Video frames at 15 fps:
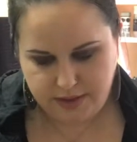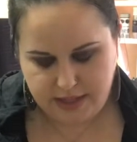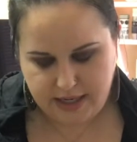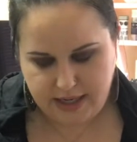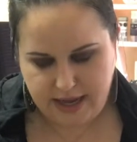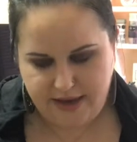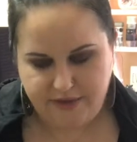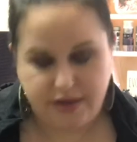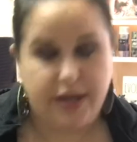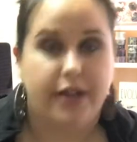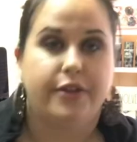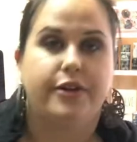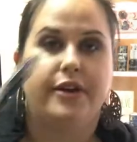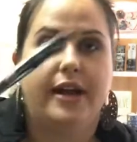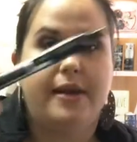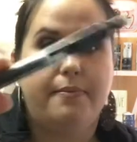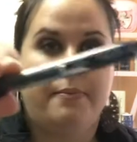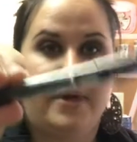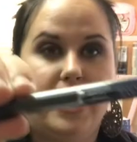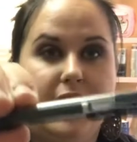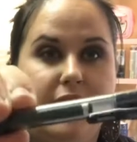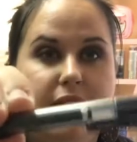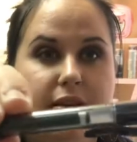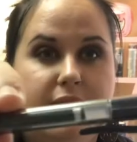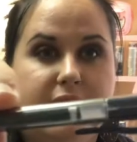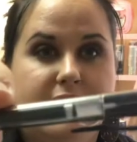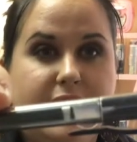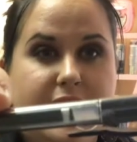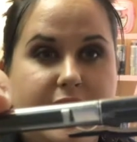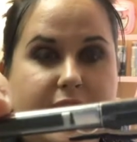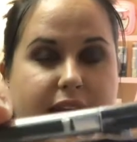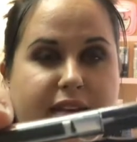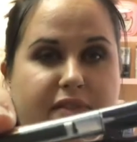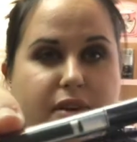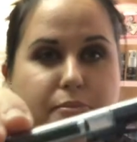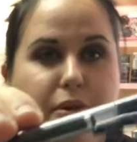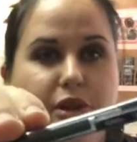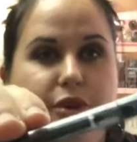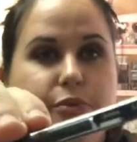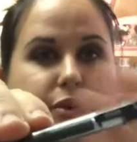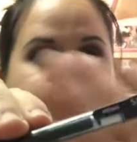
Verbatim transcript: doesn't have a color name, but it is the navy blue